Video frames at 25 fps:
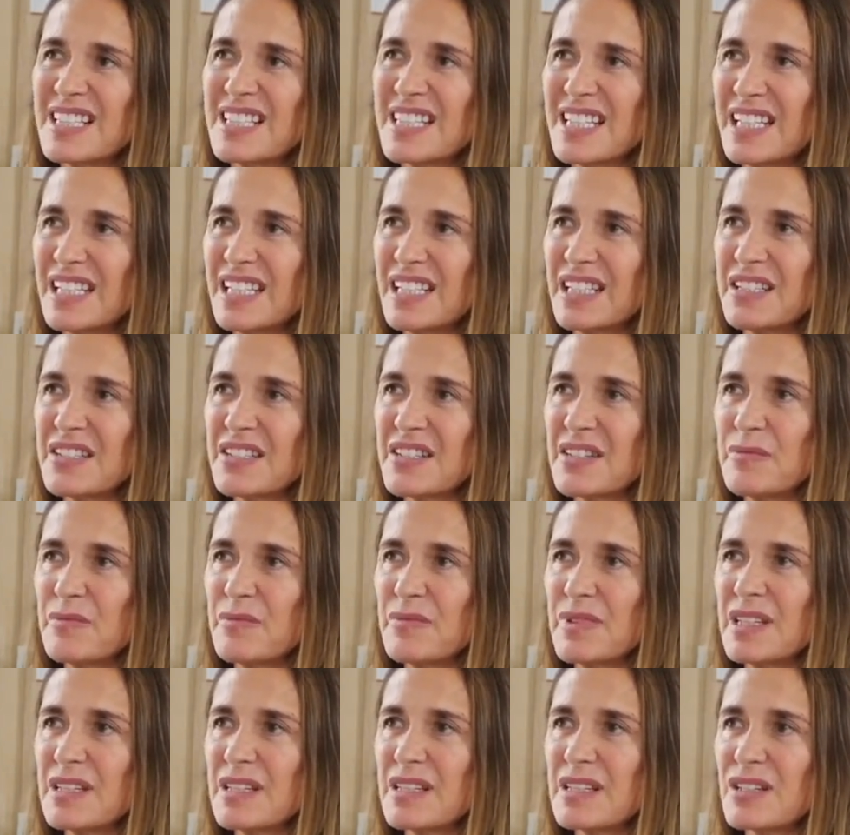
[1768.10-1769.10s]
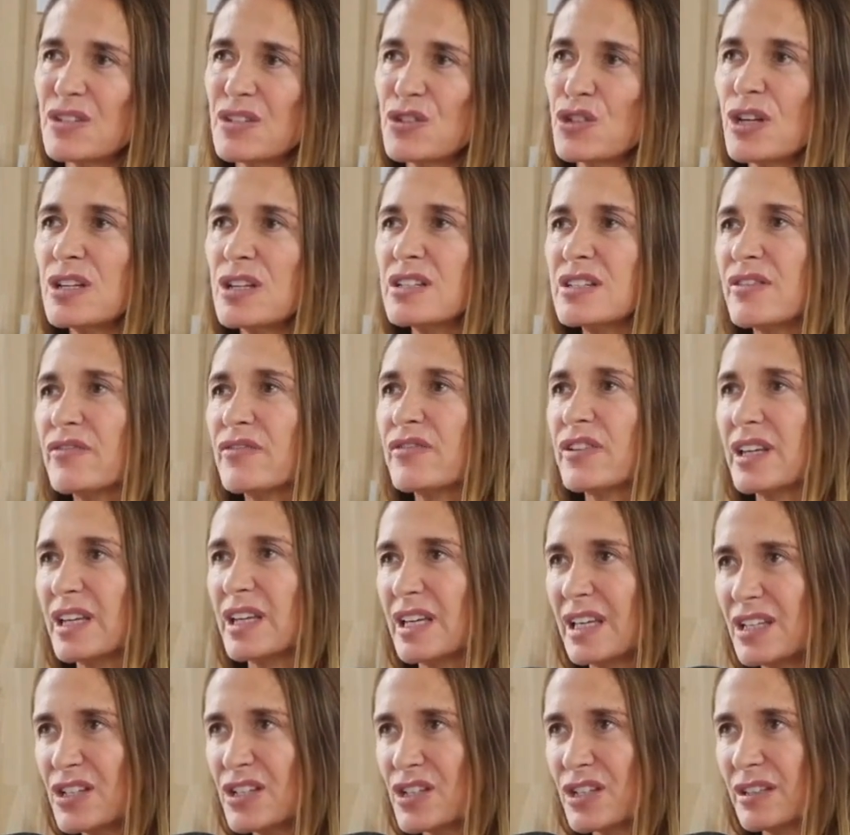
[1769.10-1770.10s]
in Satanism is a
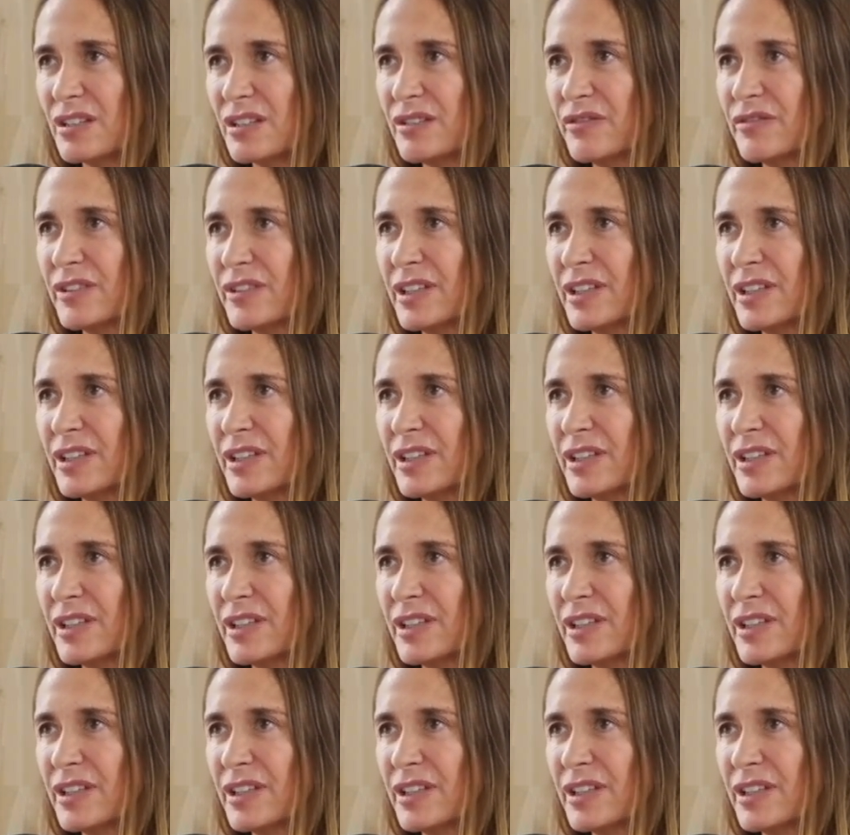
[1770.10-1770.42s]
justification,